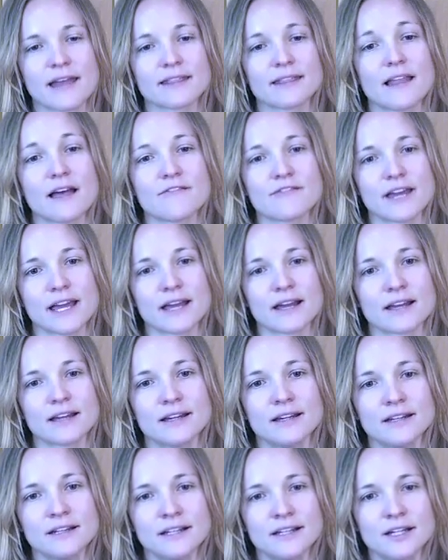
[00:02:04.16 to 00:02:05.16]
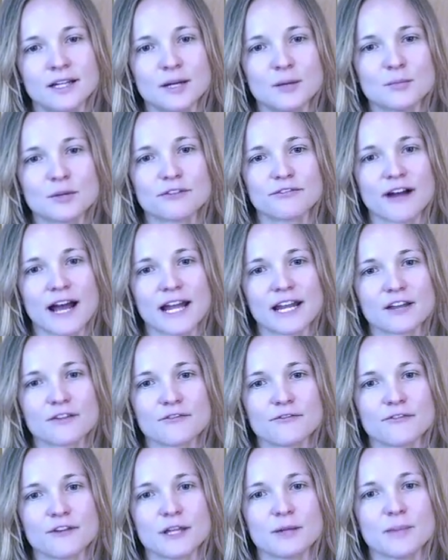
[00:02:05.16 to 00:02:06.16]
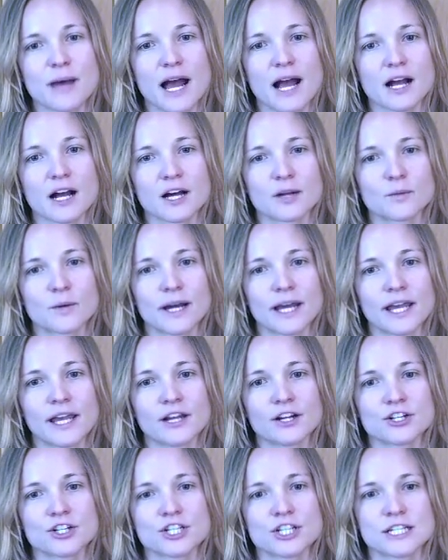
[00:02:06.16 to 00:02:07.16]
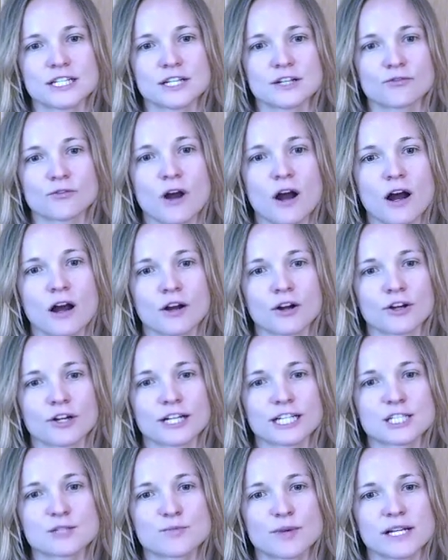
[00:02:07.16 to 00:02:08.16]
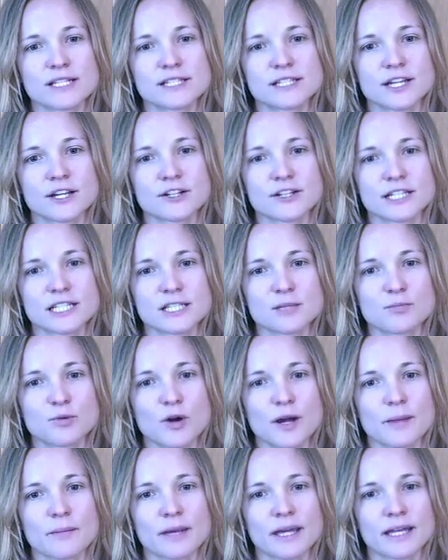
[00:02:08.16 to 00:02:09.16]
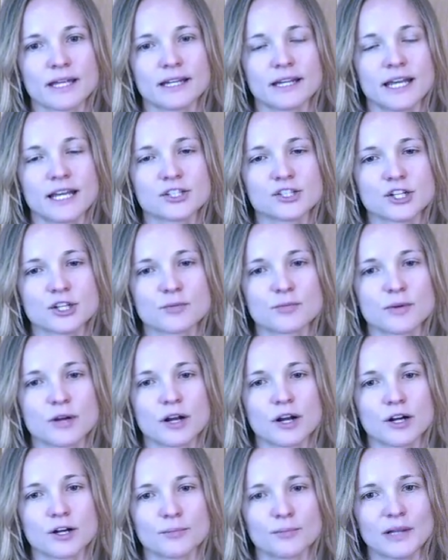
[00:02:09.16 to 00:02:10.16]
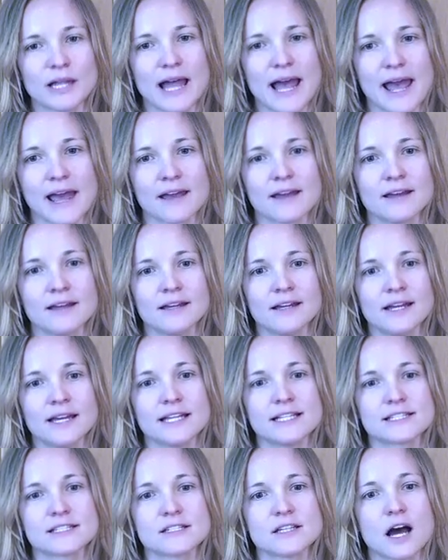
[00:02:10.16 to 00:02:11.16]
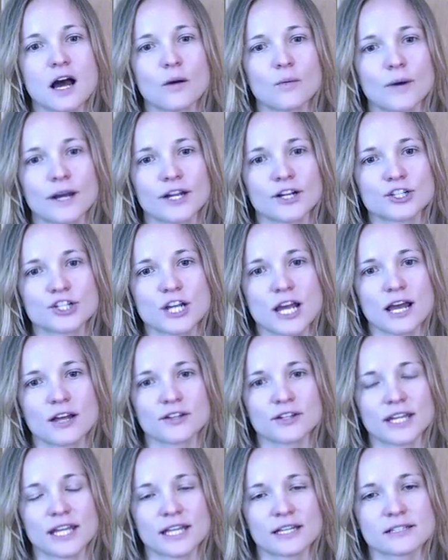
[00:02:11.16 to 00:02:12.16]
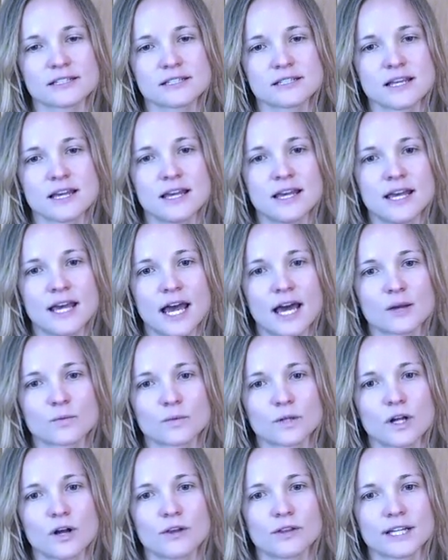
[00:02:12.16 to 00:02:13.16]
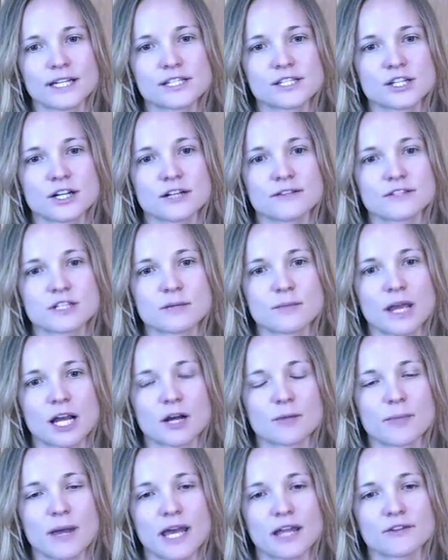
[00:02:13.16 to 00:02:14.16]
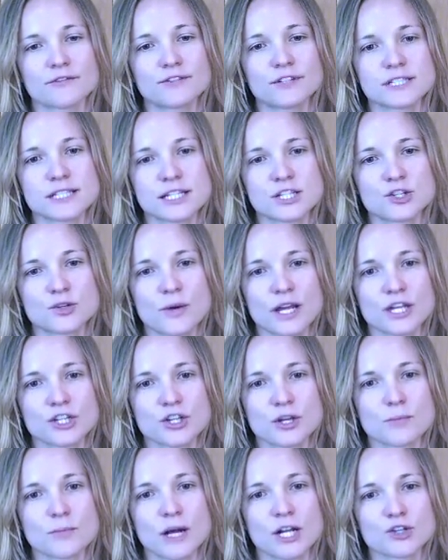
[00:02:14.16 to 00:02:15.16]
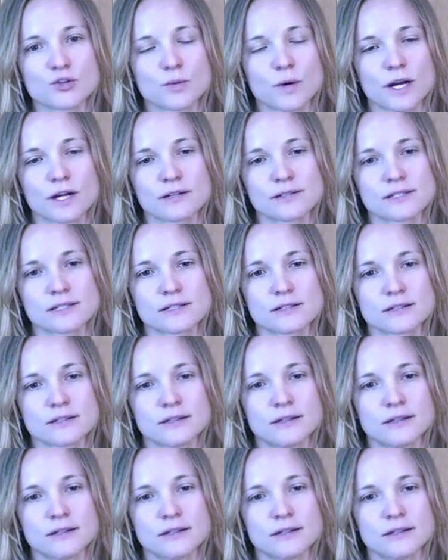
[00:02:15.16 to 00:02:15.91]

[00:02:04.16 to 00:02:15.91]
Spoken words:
and loving. Providing feedback on what he or she did wrong or expressing your disappointment in his or her play is not what your child needs and will only serve to make a painful situation much worse.